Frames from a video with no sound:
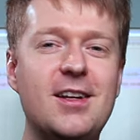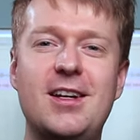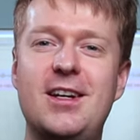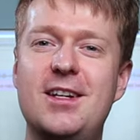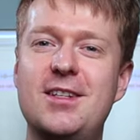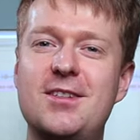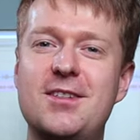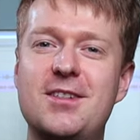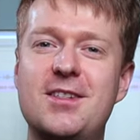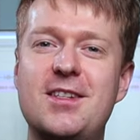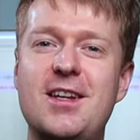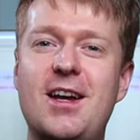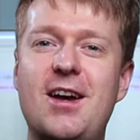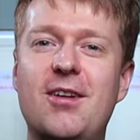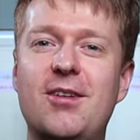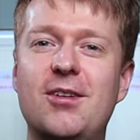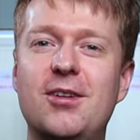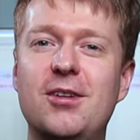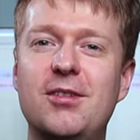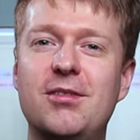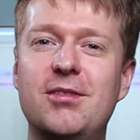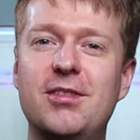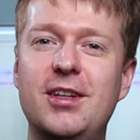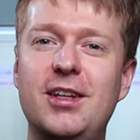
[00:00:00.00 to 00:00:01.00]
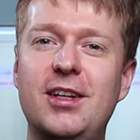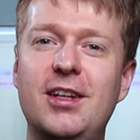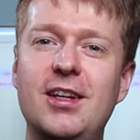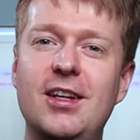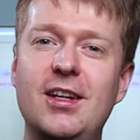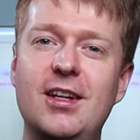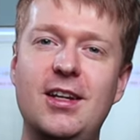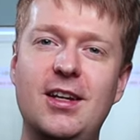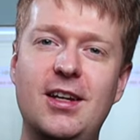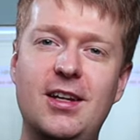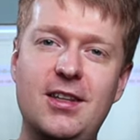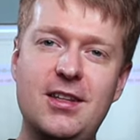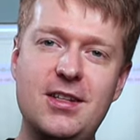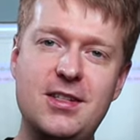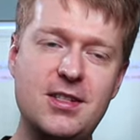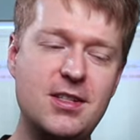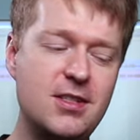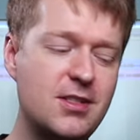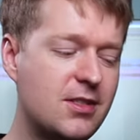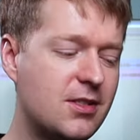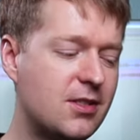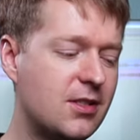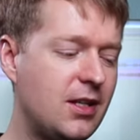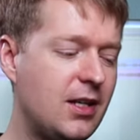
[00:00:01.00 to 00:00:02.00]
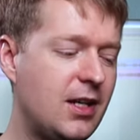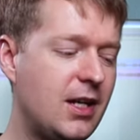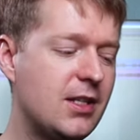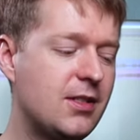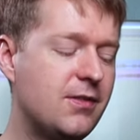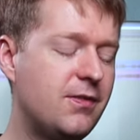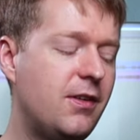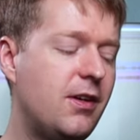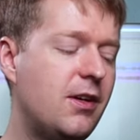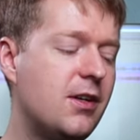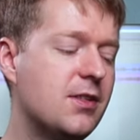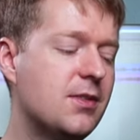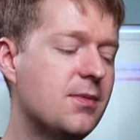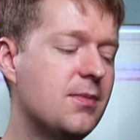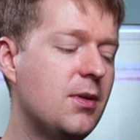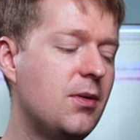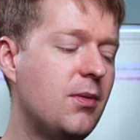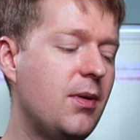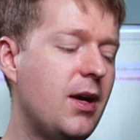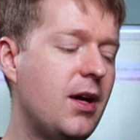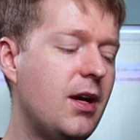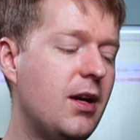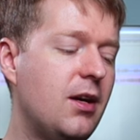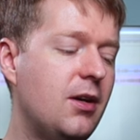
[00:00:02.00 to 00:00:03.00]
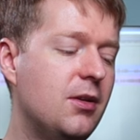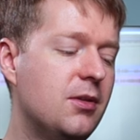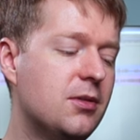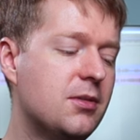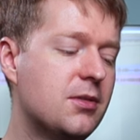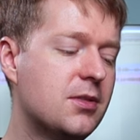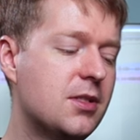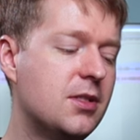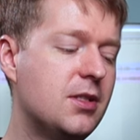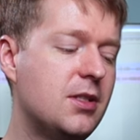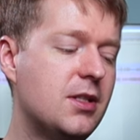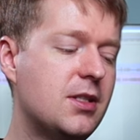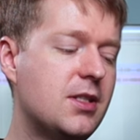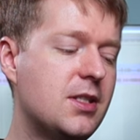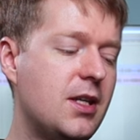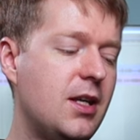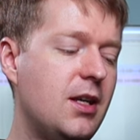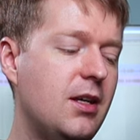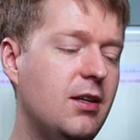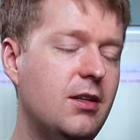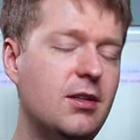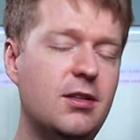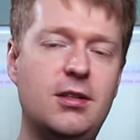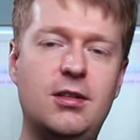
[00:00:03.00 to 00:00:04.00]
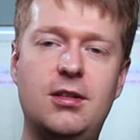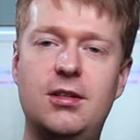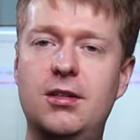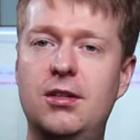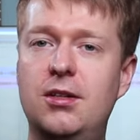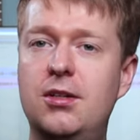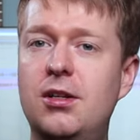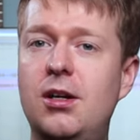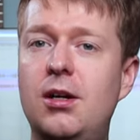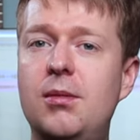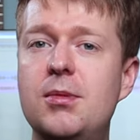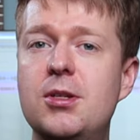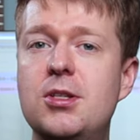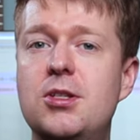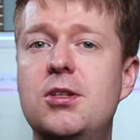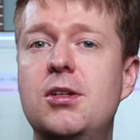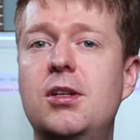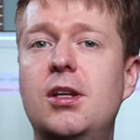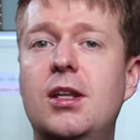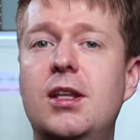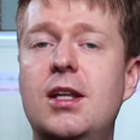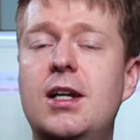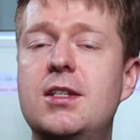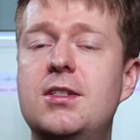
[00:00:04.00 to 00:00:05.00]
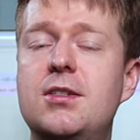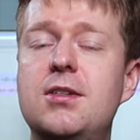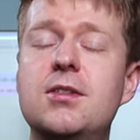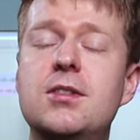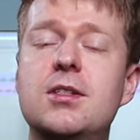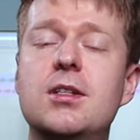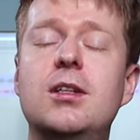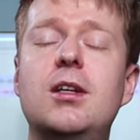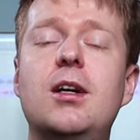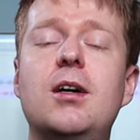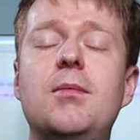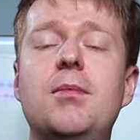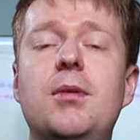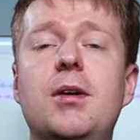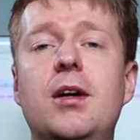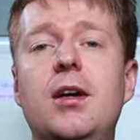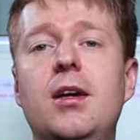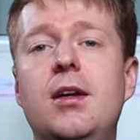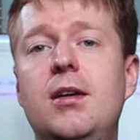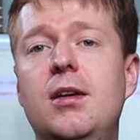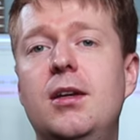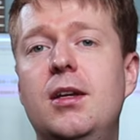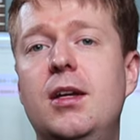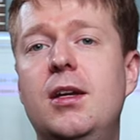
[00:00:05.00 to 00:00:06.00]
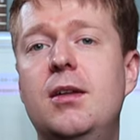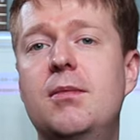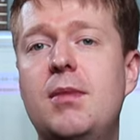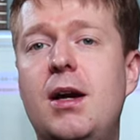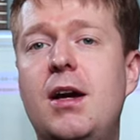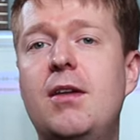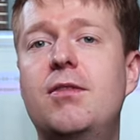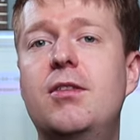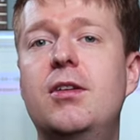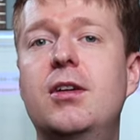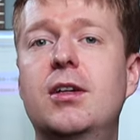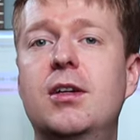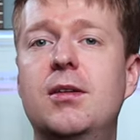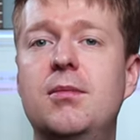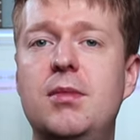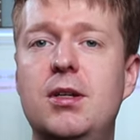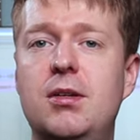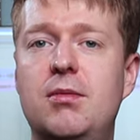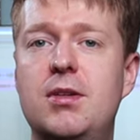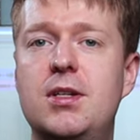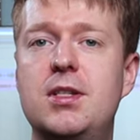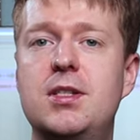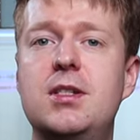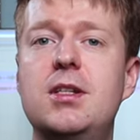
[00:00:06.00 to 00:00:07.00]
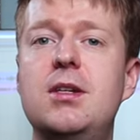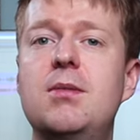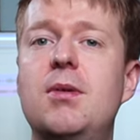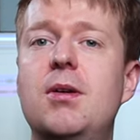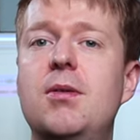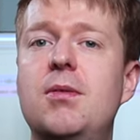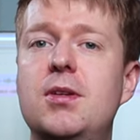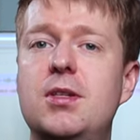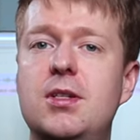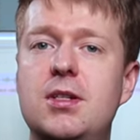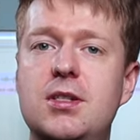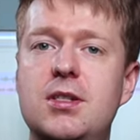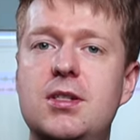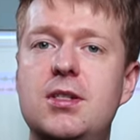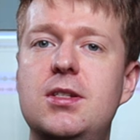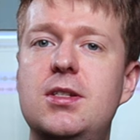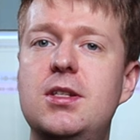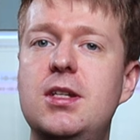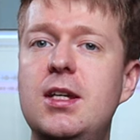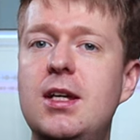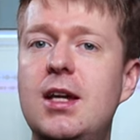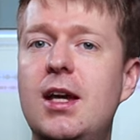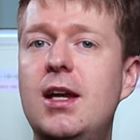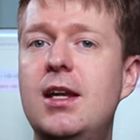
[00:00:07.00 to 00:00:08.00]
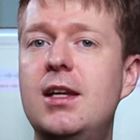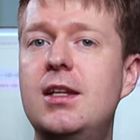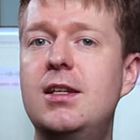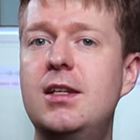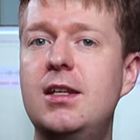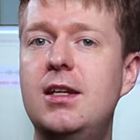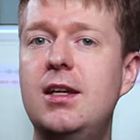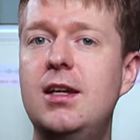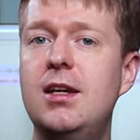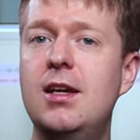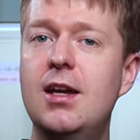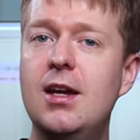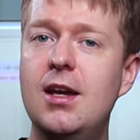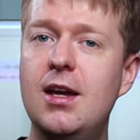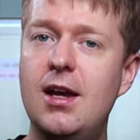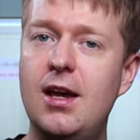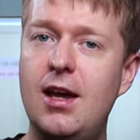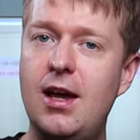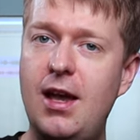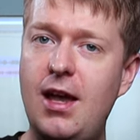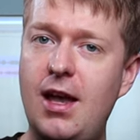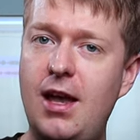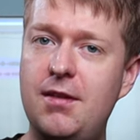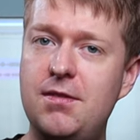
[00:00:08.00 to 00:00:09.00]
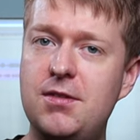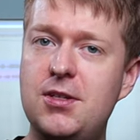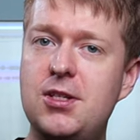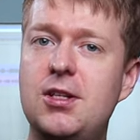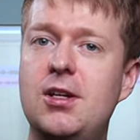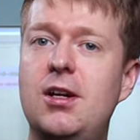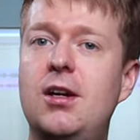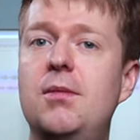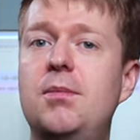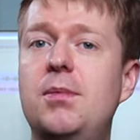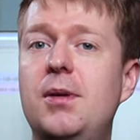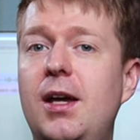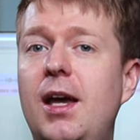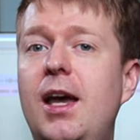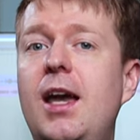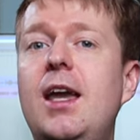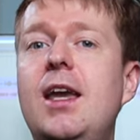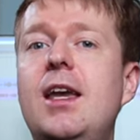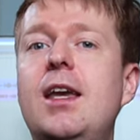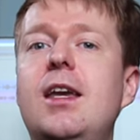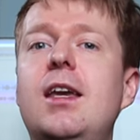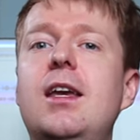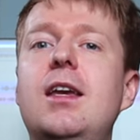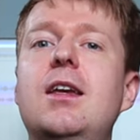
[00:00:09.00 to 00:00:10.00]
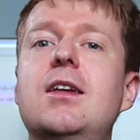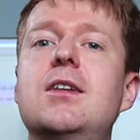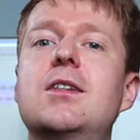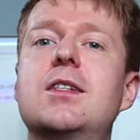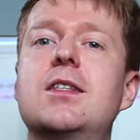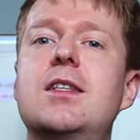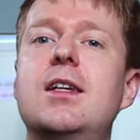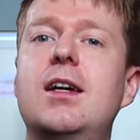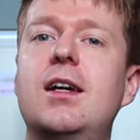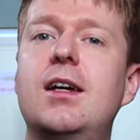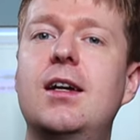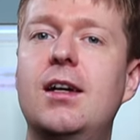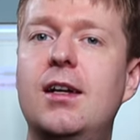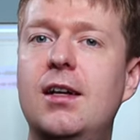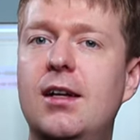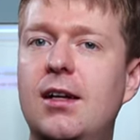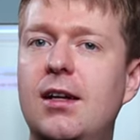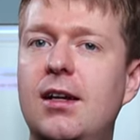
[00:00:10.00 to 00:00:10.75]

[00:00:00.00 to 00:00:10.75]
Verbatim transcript: That does sound lovely. And this is, as far as I'm aware, an alternate take on a common tuning that's used a lot by in math rock and Midwest emo, which is D, A, D, F sharp, A, E. So that